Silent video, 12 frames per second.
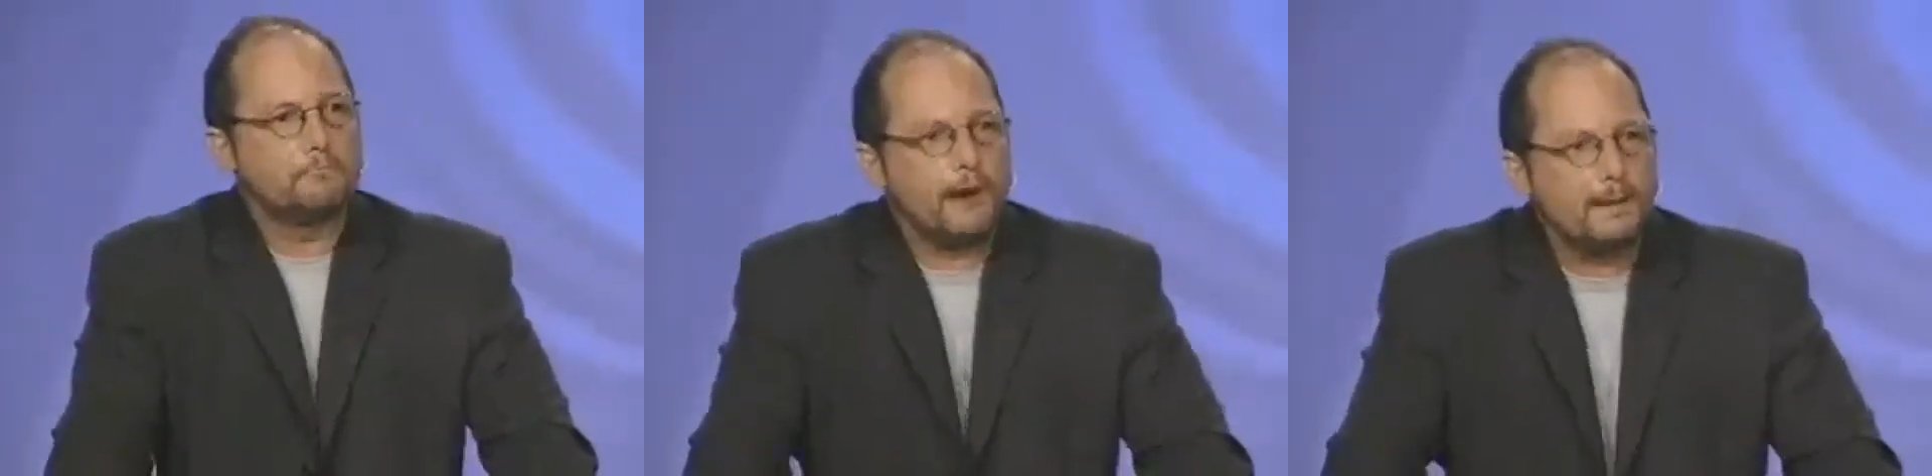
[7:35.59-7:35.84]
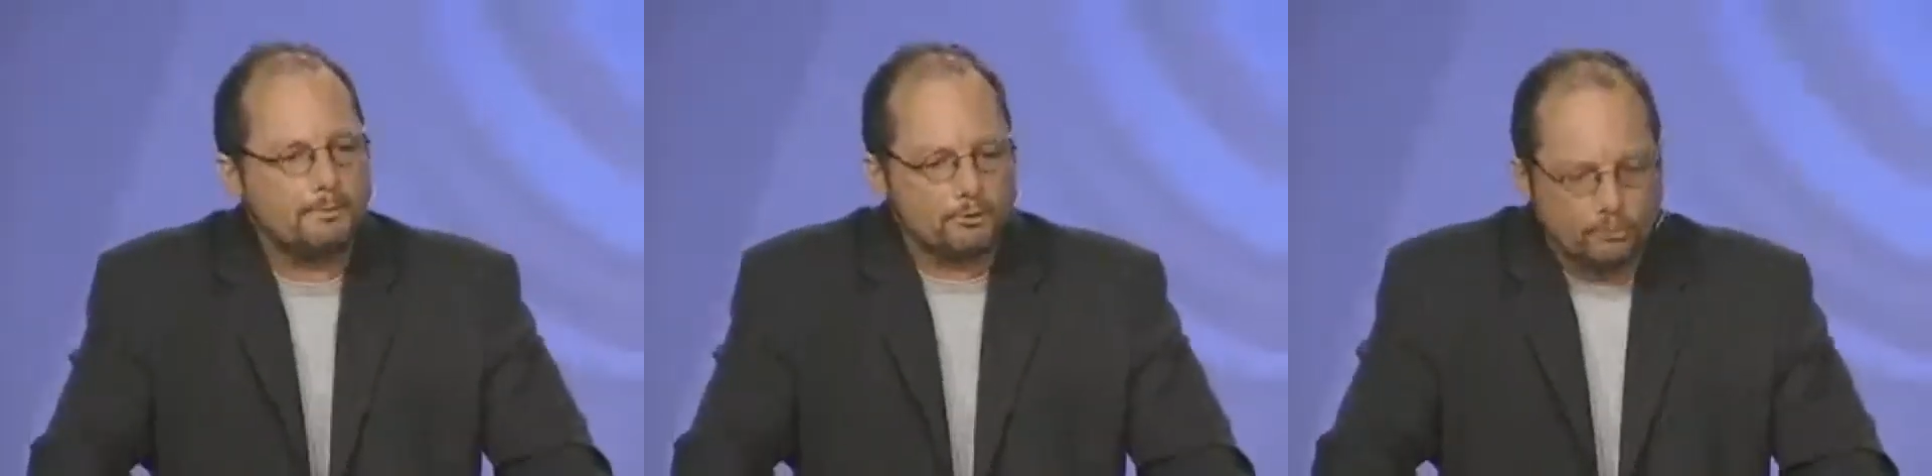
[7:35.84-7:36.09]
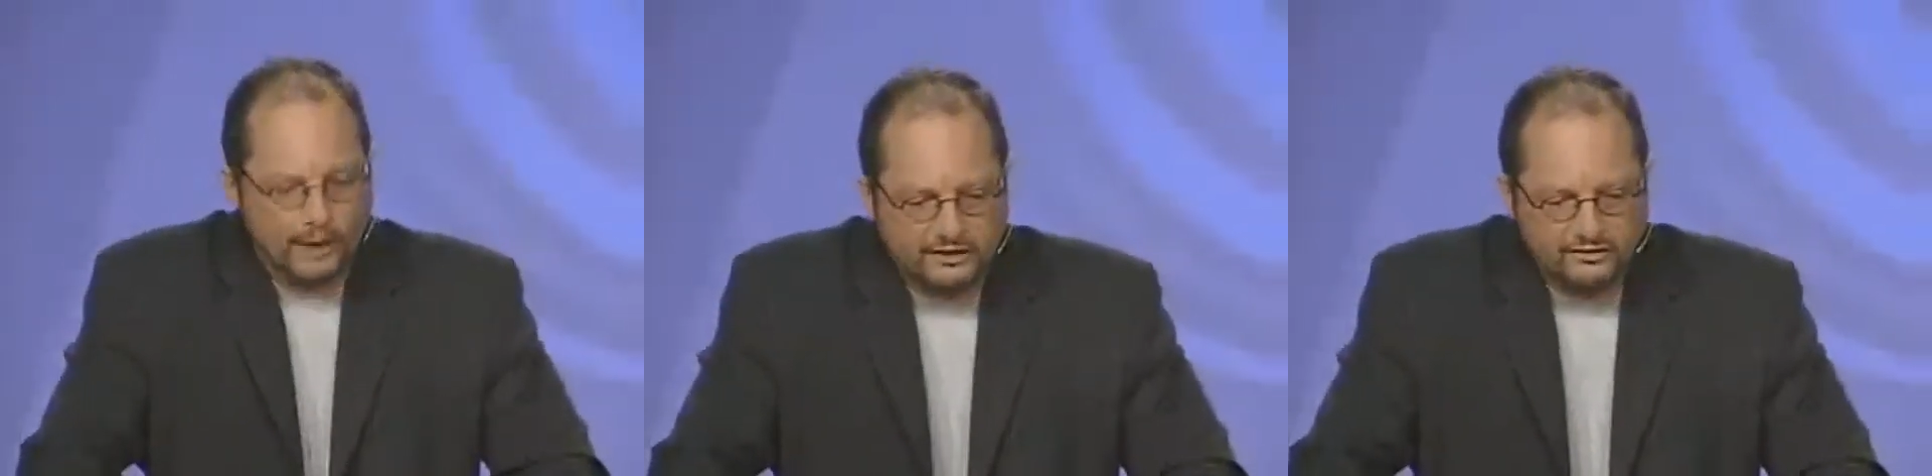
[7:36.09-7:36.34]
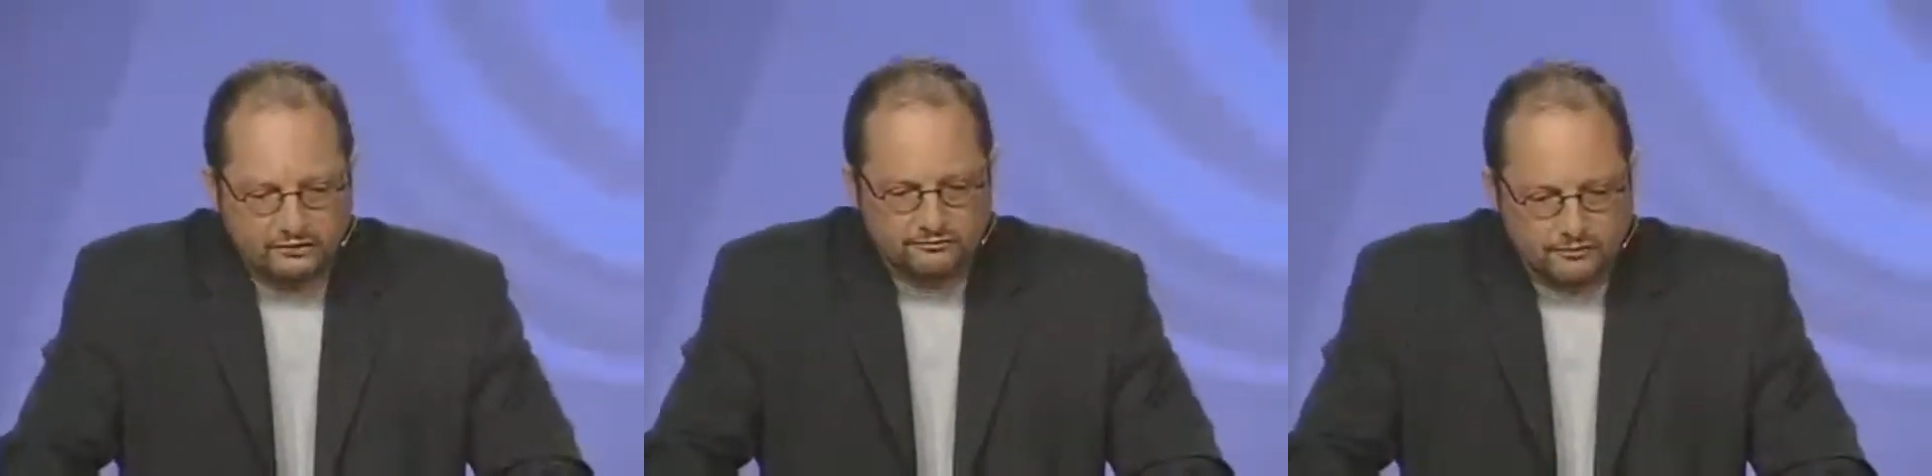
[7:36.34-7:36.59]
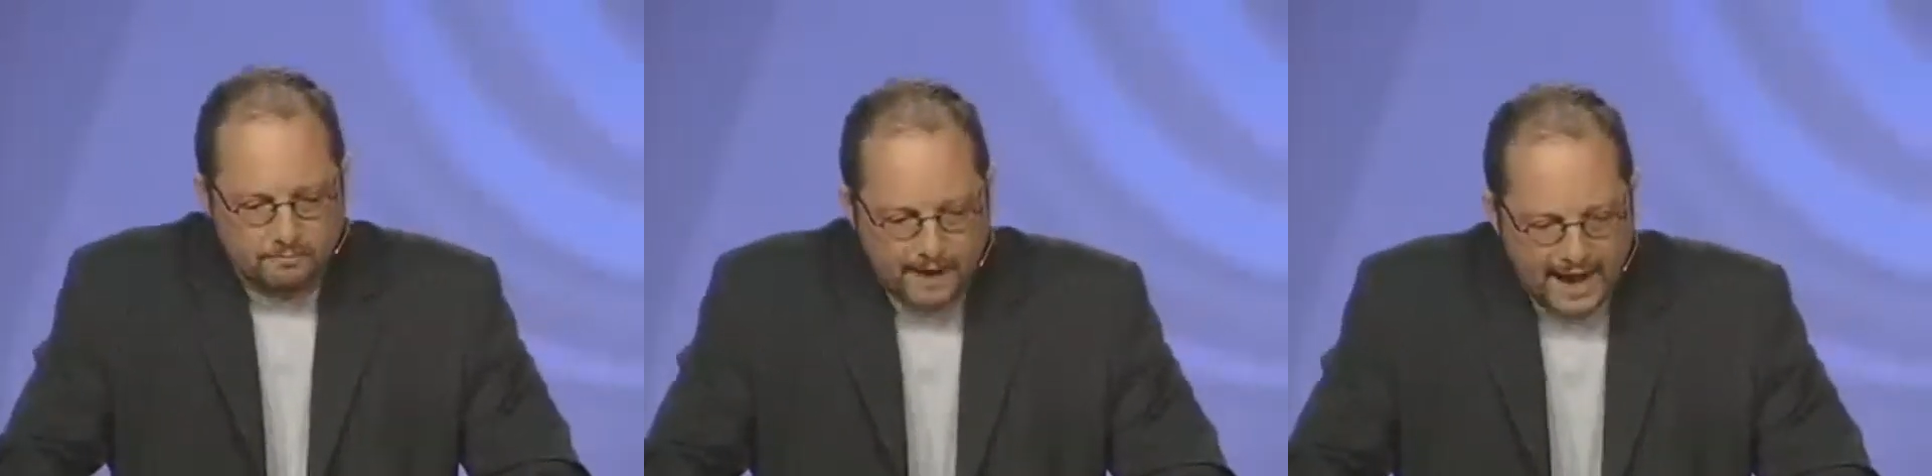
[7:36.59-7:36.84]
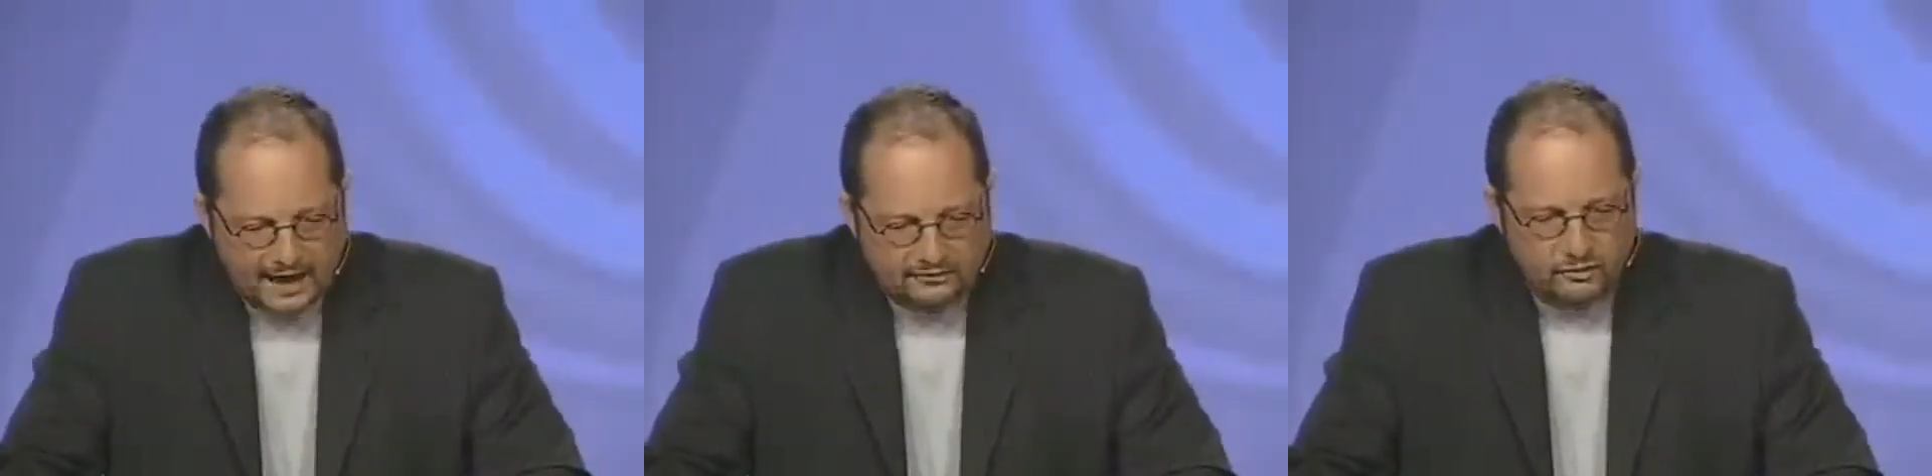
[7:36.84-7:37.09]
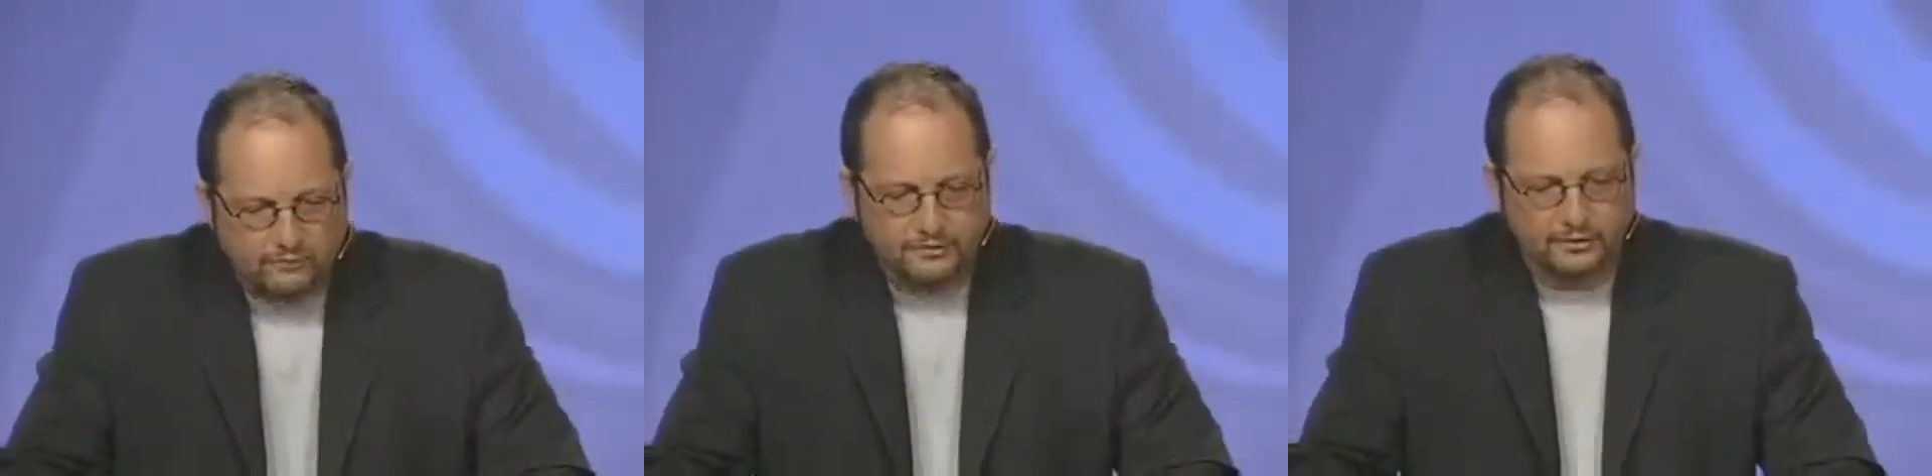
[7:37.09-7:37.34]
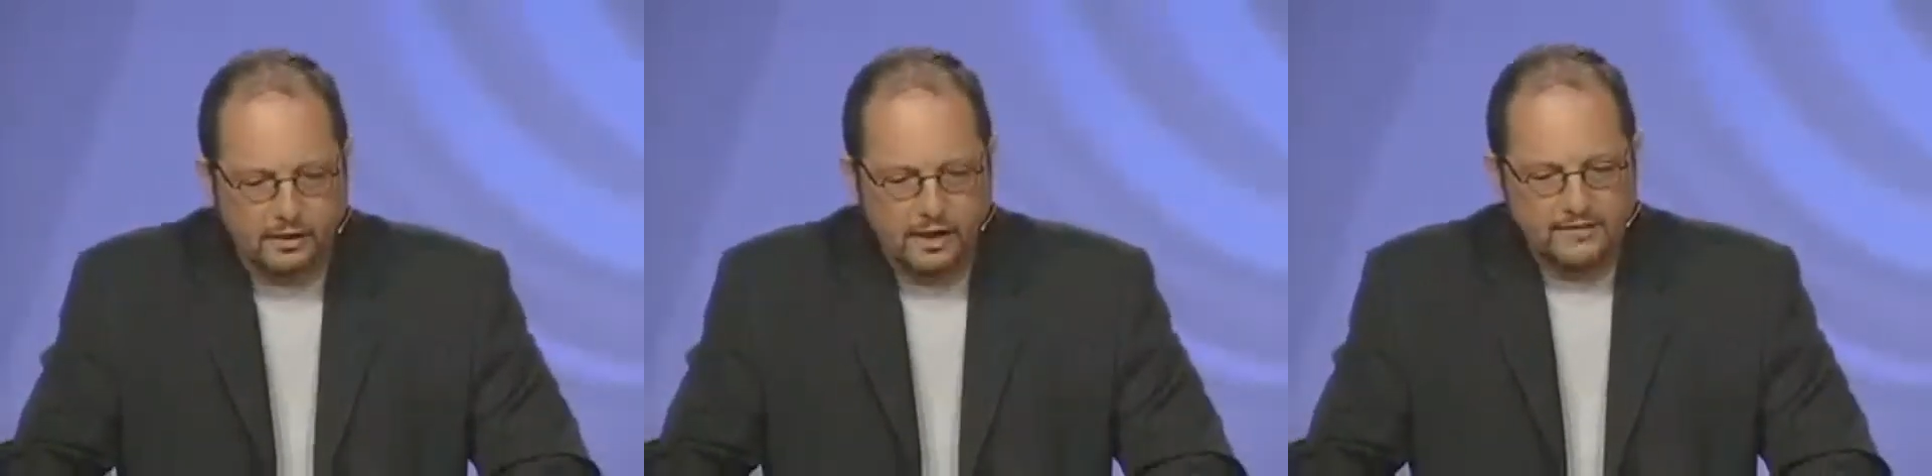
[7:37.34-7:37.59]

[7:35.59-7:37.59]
preparation for Passover,